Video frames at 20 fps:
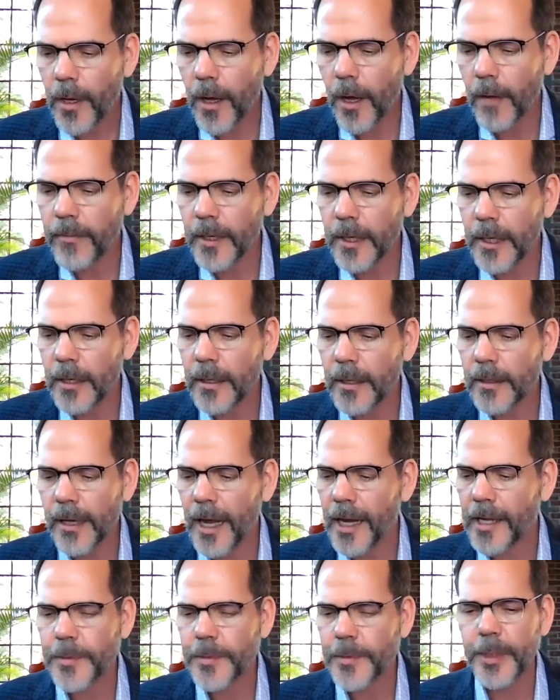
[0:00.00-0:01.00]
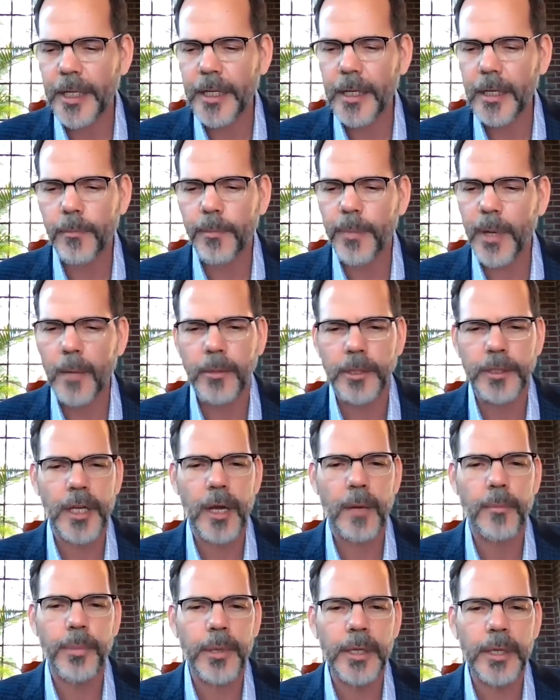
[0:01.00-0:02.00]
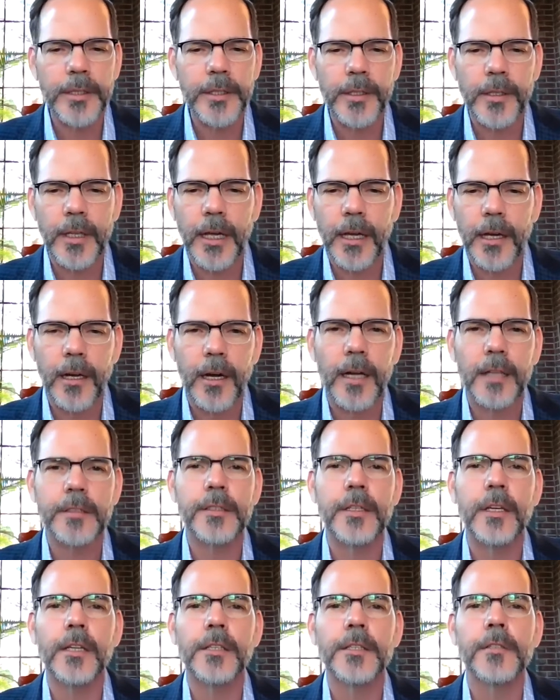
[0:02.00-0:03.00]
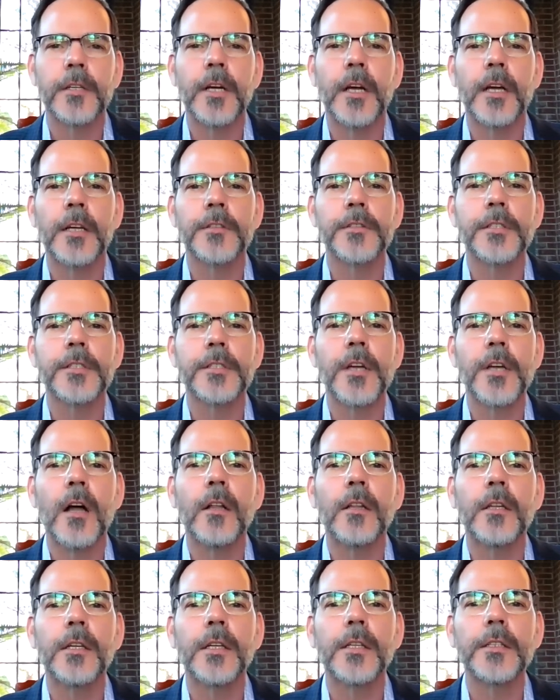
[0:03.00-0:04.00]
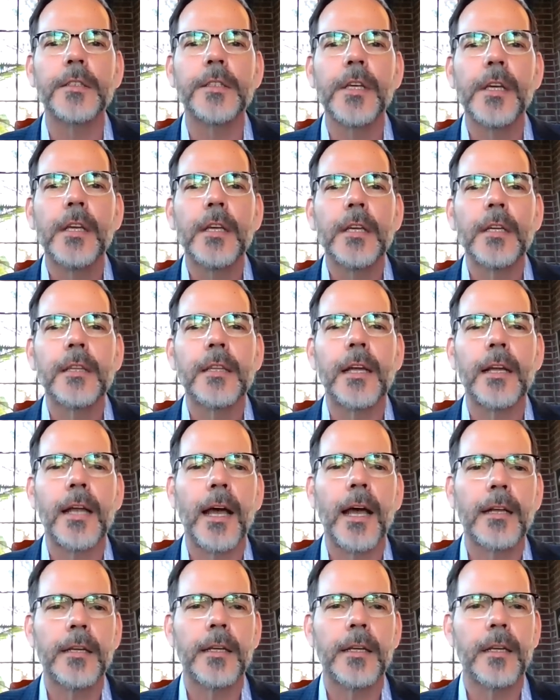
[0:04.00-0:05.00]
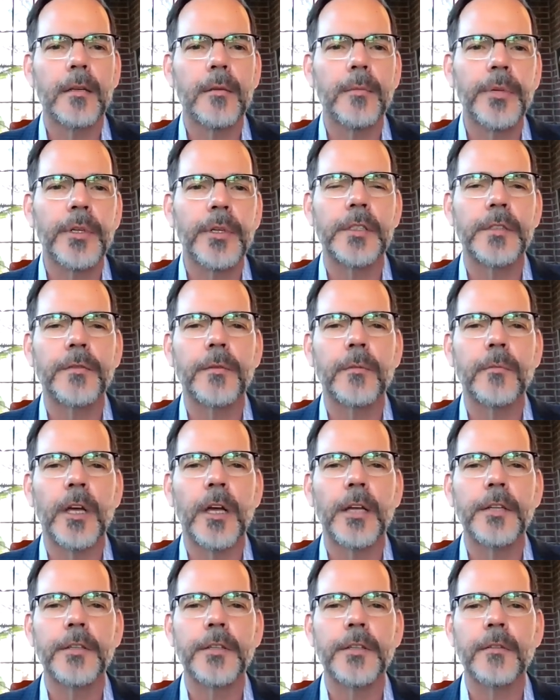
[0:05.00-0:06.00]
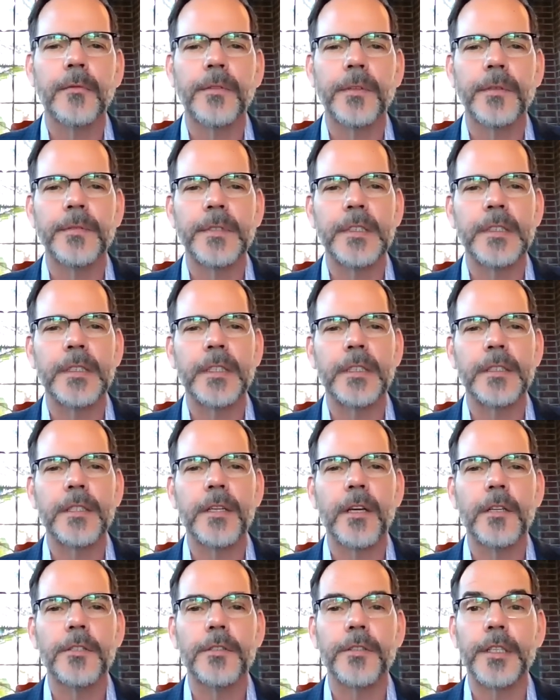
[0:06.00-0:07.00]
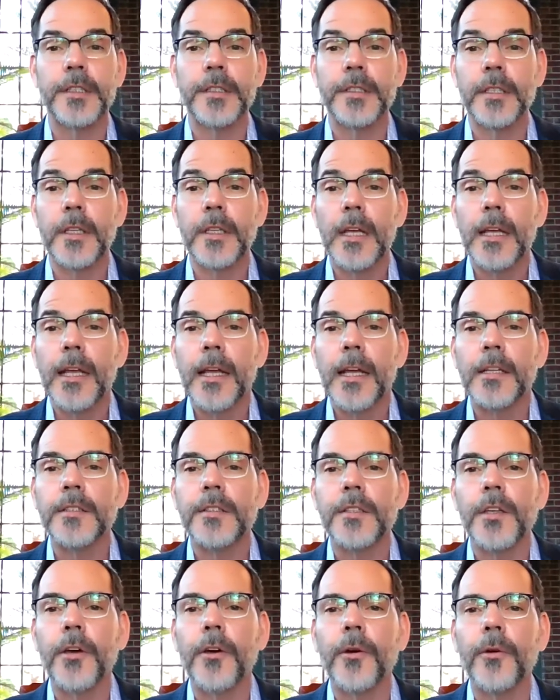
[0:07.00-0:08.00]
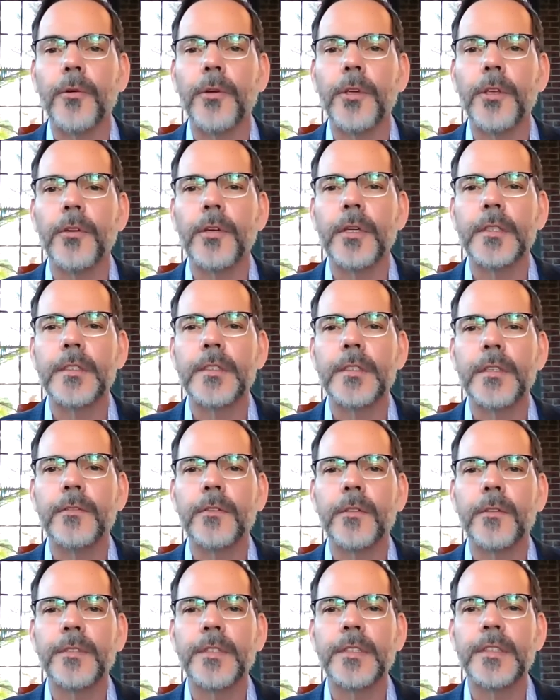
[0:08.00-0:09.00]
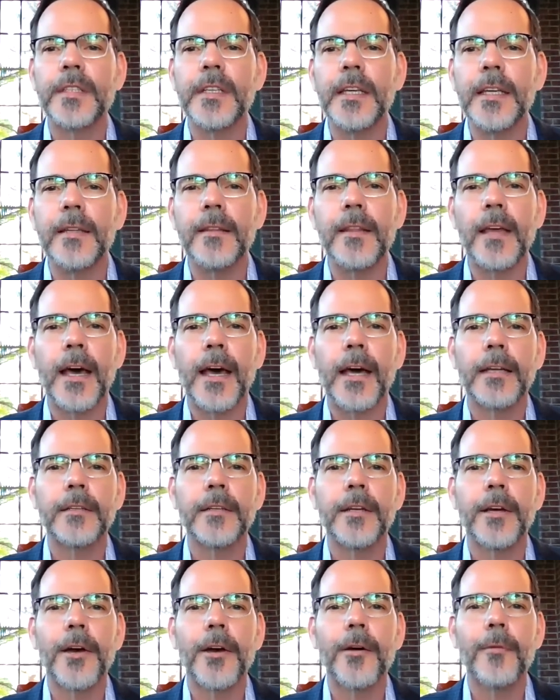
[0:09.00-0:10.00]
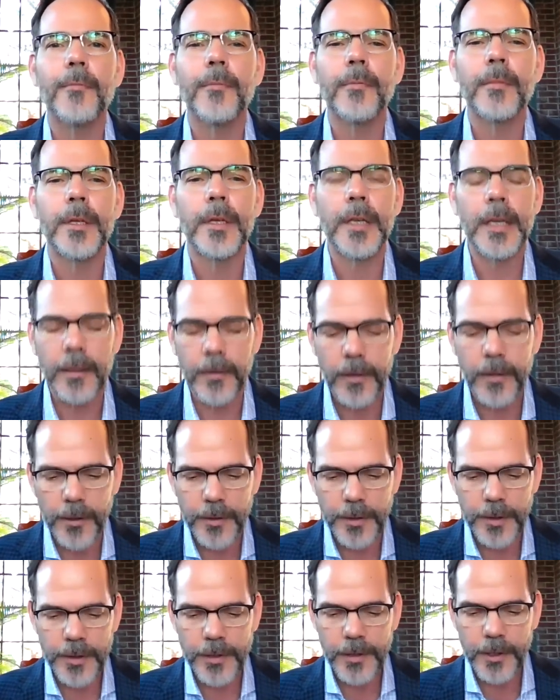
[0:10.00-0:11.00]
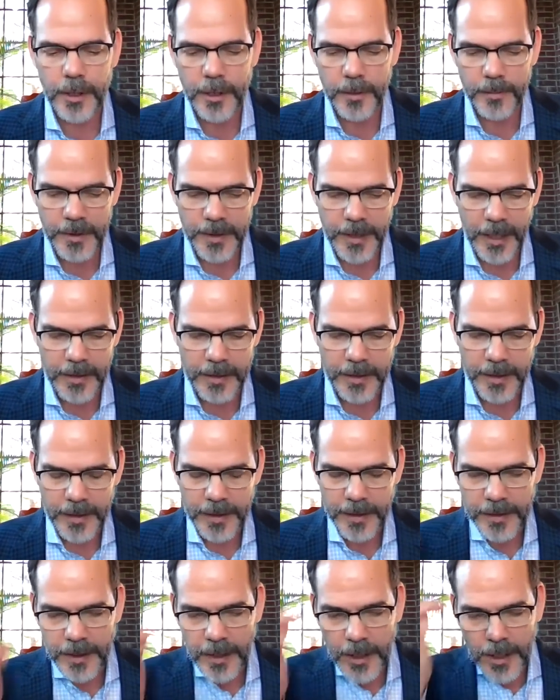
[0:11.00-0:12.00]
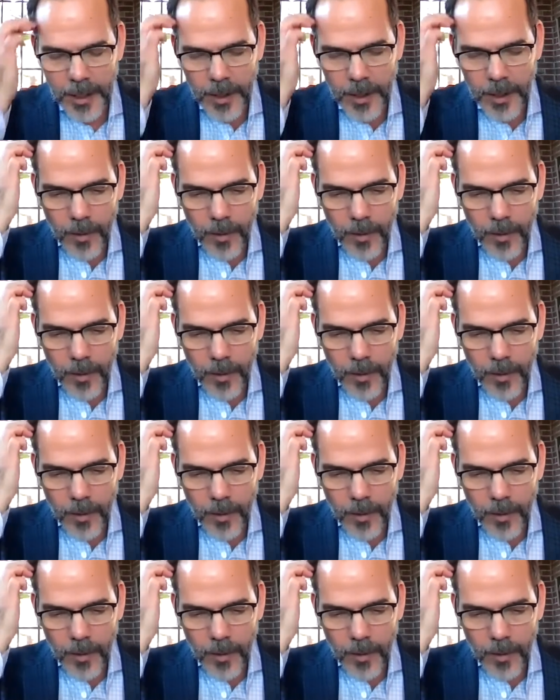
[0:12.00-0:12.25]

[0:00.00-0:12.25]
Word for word: of a HP bubble jet printer that cost under $100 that had inputs from 156 countries. And so you can sort of see that um, in those circumstances,